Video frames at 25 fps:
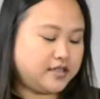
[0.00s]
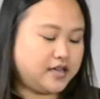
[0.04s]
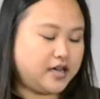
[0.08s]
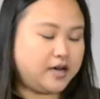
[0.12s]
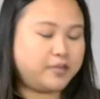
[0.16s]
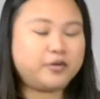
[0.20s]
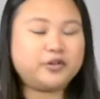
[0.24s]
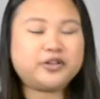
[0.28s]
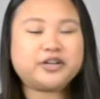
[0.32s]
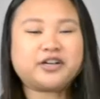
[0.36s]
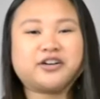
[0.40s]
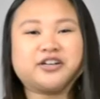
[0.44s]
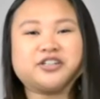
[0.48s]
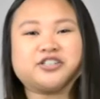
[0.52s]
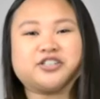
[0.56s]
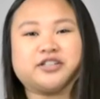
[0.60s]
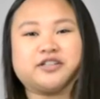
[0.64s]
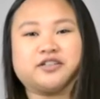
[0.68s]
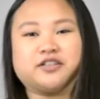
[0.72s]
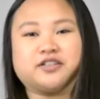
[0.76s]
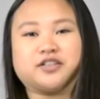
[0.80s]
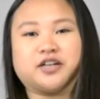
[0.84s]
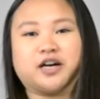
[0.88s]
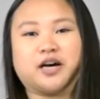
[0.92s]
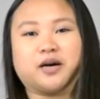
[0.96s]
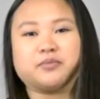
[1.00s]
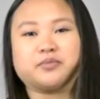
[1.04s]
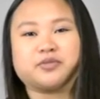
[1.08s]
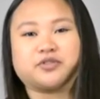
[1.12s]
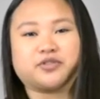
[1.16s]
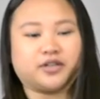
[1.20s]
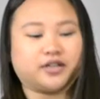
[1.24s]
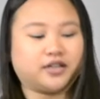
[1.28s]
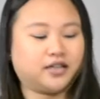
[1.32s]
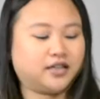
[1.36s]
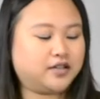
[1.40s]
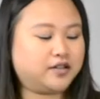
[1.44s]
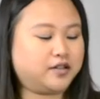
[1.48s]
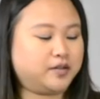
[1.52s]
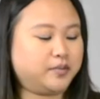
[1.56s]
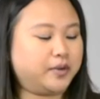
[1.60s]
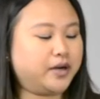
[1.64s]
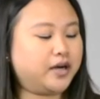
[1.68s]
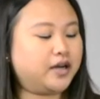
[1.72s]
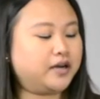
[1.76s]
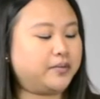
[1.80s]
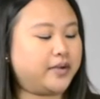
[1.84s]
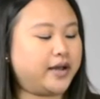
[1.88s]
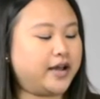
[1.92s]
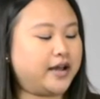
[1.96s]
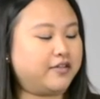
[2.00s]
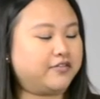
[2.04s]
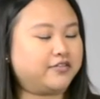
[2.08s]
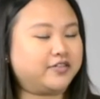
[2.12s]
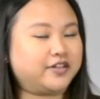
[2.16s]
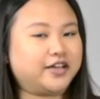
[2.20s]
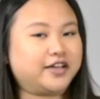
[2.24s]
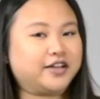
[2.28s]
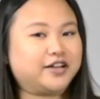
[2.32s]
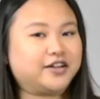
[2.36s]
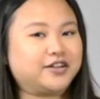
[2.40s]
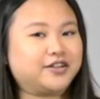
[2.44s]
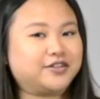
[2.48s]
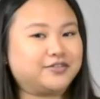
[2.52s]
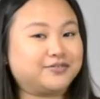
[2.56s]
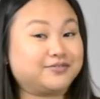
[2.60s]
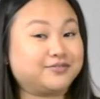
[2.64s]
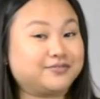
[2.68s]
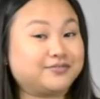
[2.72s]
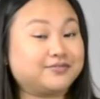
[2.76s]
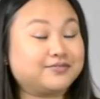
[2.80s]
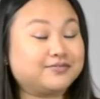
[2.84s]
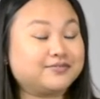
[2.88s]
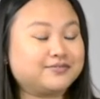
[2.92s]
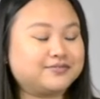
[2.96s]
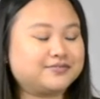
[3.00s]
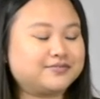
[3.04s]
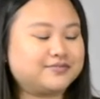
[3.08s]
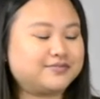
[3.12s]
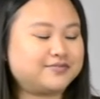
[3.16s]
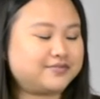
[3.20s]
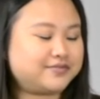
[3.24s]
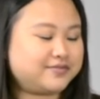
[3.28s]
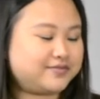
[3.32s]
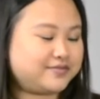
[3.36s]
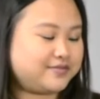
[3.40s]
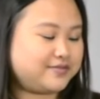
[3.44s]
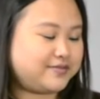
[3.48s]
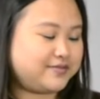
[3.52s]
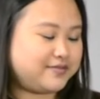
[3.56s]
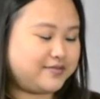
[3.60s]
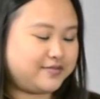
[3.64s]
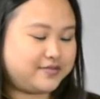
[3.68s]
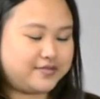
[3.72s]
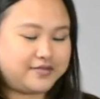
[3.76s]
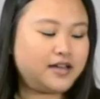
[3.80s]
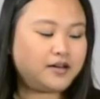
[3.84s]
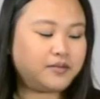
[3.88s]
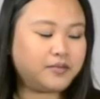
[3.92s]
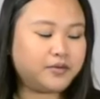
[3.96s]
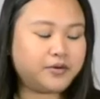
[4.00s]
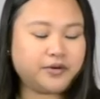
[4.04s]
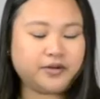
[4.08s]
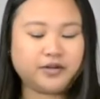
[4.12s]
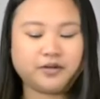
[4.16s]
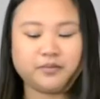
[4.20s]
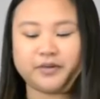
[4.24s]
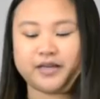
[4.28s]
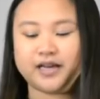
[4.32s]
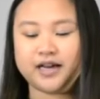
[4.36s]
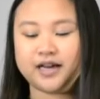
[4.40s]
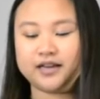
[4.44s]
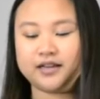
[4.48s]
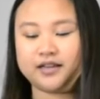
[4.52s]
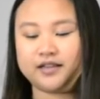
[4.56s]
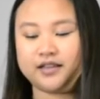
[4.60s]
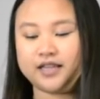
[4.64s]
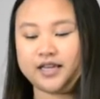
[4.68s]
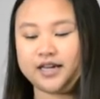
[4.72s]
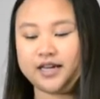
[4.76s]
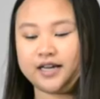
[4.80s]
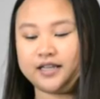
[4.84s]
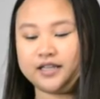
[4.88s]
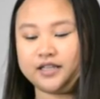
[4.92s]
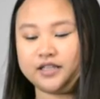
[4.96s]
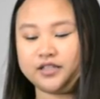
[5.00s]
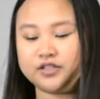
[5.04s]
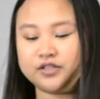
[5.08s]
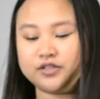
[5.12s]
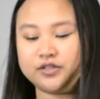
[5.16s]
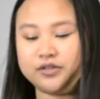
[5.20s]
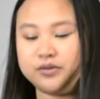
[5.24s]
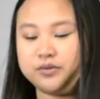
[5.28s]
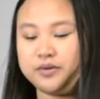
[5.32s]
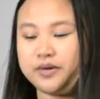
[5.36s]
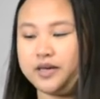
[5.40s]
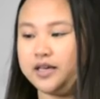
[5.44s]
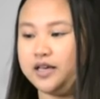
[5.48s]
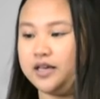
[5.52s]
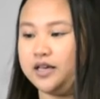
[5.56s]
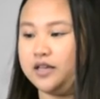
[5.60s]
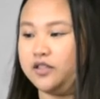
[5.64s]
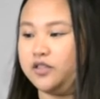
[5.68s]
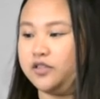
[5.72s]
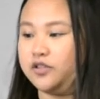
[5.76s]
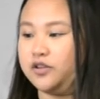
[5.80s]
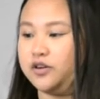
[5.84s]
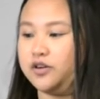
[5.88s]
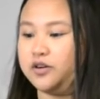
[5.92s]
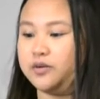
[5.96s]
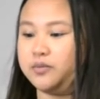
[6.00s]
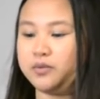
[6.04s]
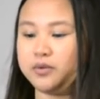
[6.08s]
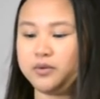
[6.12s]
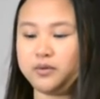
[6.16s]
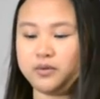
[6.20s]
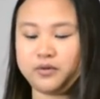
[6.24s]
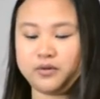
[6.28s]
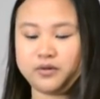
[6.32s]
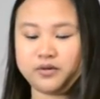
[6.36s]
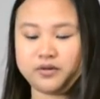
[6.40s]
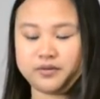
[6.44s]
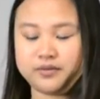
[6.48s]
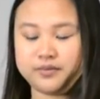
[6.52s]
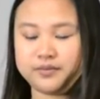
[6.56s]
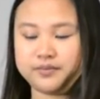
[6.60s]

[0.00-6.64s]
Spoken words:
I'm only crushing the top so I can beat the bottom half later. And I'm going to be adding that into a third bowl.